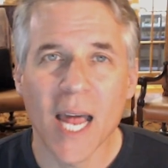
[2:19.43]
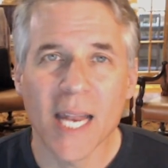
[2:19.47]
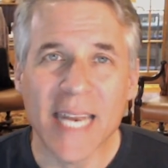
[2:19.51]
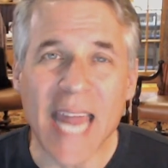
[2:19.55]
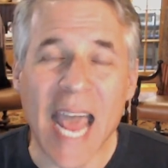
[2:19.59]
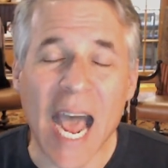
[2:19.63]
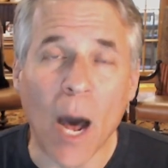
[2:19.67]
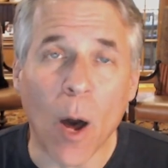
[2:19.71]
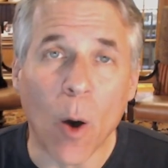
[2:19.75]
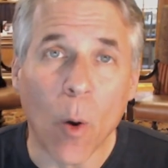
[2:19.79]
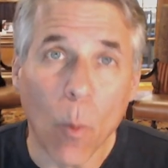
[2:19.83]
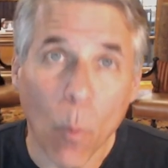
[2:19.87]

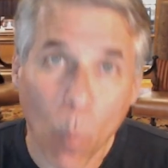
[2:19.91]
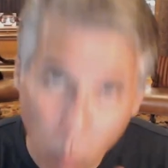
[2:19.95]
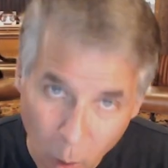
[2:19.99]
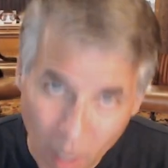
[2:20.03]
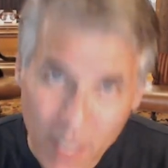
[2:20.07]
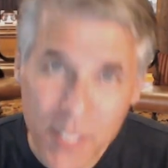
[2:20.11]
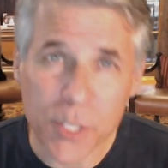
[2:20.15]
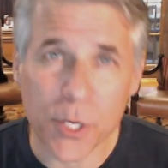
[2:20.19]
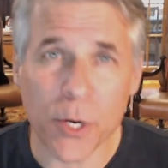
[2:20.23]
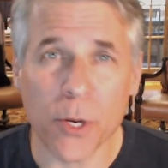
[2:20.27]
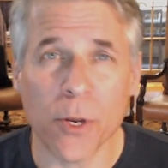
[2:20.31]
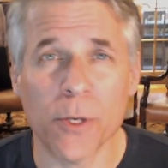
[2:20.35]
Now,
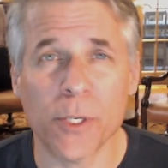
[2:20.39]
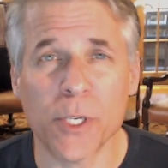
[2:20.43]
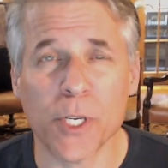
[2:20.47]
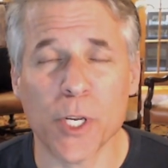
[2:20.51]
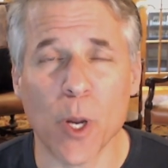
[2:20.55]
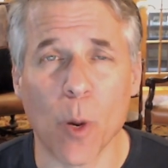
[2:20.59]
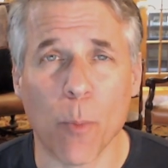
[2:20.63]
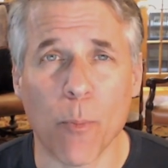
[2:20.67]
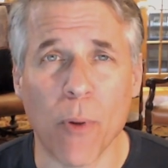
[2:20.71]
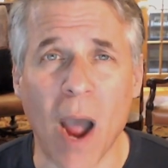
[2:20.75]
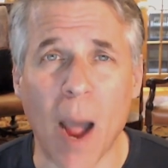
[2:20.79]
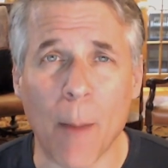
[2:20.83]
once you're
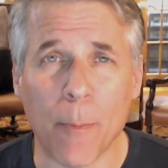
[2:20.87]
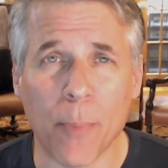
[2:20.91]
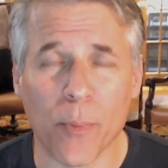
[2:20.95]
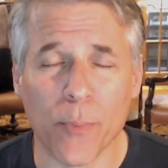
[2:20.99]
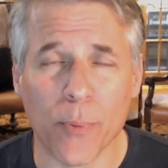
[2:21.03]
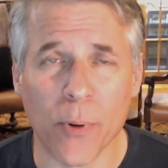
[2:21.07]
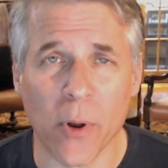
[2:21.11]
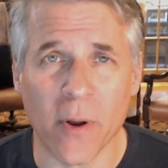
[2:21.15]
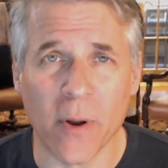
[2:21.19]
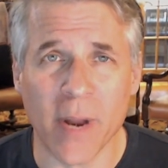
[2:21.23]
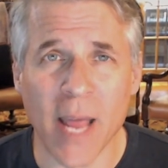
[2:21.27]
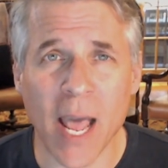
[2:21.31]
using your
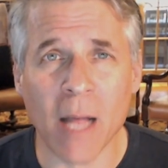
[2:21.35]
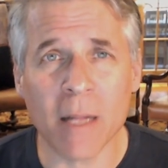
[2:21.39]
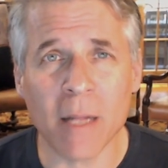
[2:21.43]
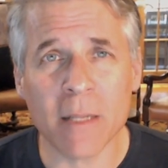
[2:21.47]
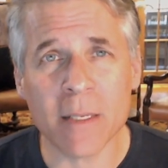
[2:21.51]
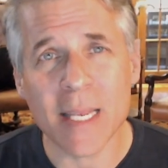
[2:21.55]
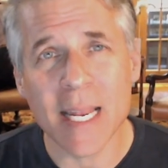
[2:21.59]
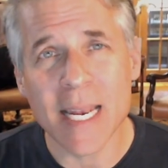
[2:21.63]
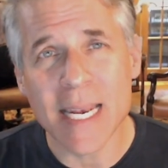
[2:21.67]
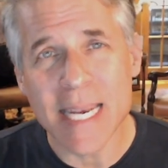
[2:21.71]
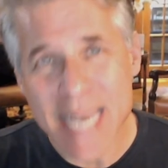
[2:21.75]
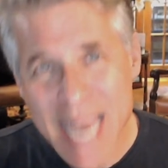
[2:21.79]
proper
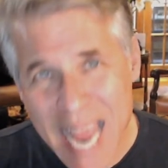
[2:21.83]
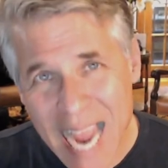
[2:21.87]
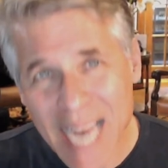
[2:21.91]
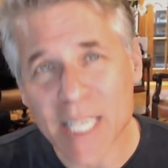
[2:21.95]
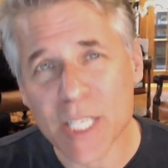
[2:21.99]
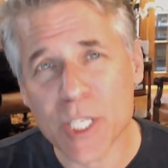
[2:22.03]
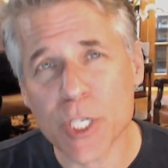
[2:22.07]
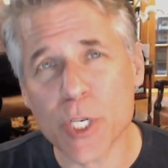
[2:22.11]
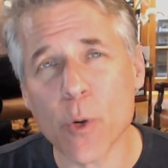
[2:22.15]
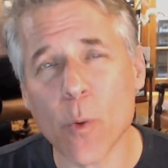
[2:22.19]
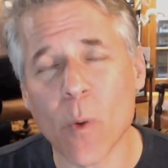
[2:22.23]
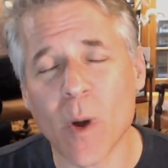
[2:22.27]
pronouns,
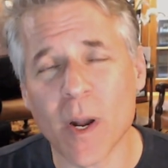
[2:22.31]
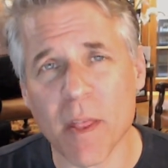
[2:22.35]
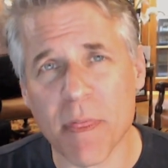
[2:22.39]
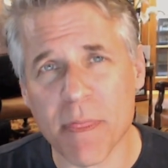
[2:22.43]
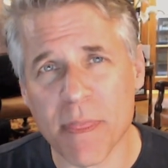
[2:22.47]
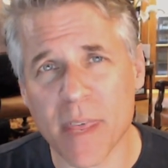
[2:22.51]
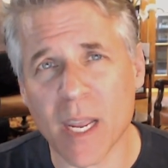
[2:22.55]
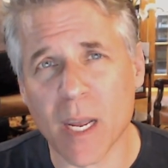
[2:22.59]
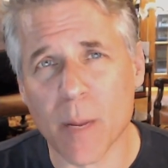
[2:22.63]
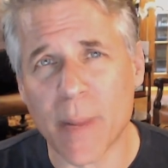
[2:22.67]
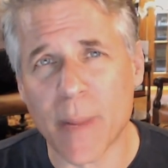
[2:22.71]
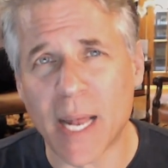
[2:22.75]
next you want to
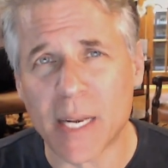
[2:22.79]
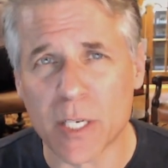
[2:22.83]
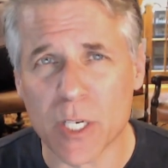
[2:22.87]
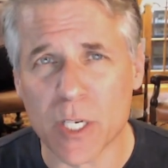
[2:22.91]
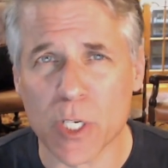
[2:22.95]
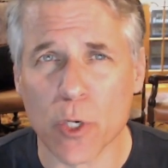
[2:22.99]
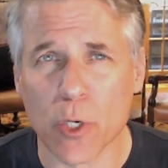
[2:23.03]
think about